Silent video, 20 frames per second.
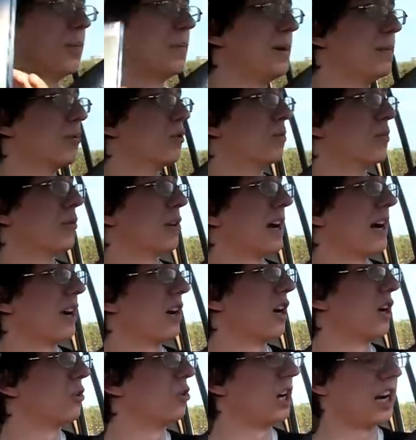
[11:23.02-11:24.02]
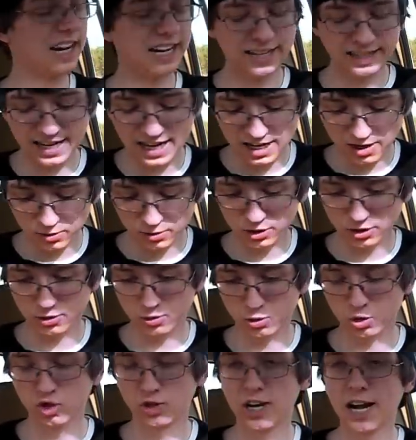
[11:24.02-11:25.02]
the people who put out our rare, counter,
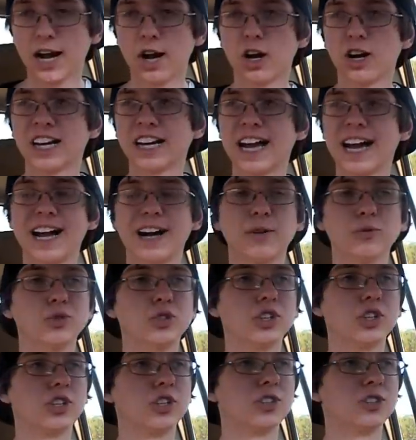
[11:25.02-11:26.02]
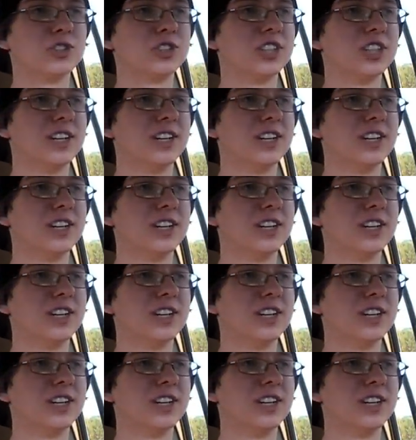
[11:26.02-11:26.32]
rare encounters.